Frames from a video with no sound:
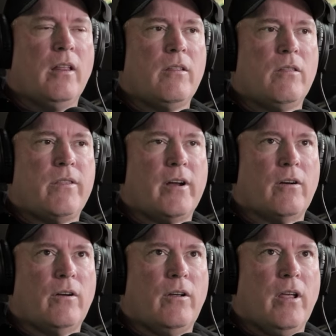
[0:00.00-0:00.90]

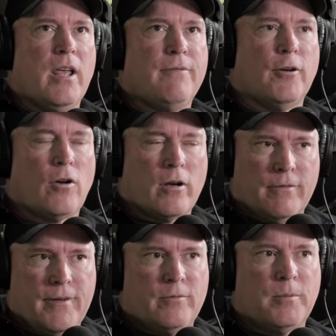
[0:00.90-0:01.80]
There. If you're on our
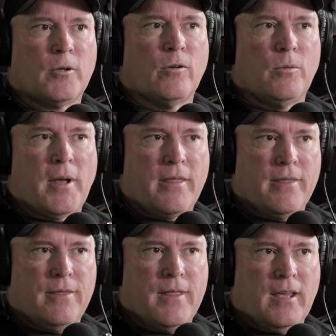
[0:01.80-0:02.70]
Facebook group, I
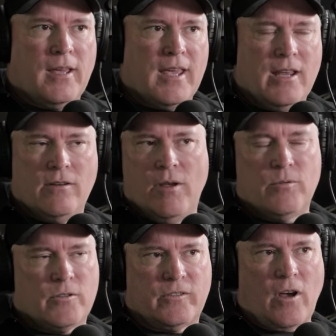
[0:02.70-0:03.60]
think he was
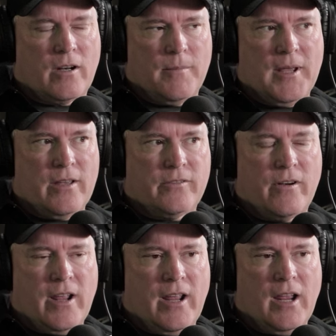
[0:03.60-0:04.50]
just talking to me
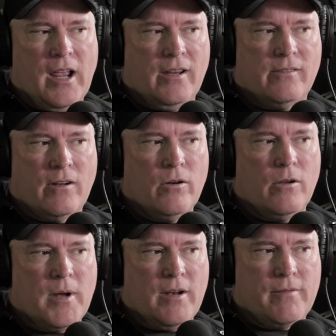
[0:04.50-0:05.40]
yesterday and he said, oh, do
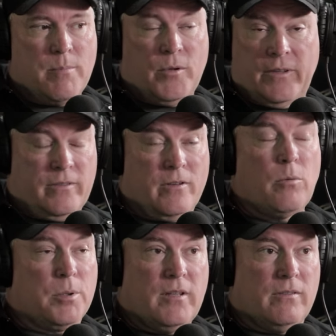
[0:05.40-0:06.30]
you mind if I post this? And no,
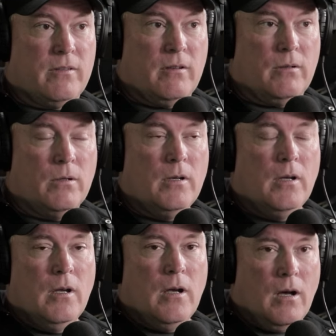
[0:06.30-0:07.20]
please do.
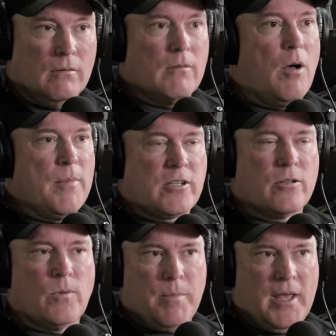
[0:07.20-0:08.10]
I'll make sure
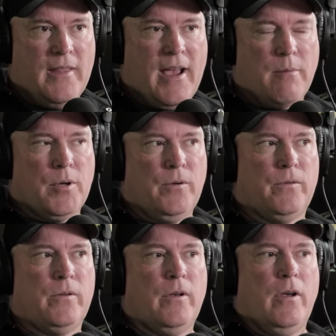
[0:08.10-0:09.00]
we pin that
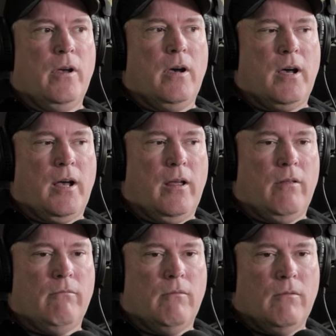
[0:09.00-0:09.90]
post
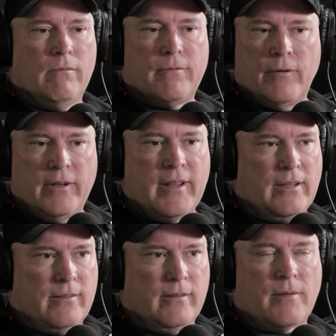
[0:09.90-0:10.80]
for the
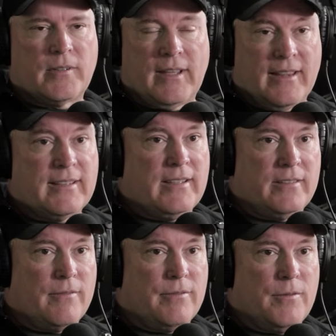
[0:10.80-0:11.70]
dates and times because I think they
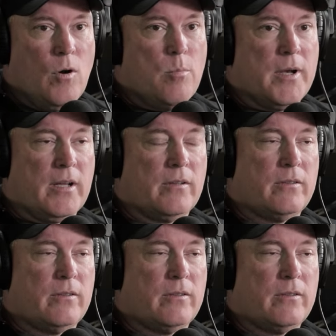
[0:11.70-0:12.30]
still have a few openings.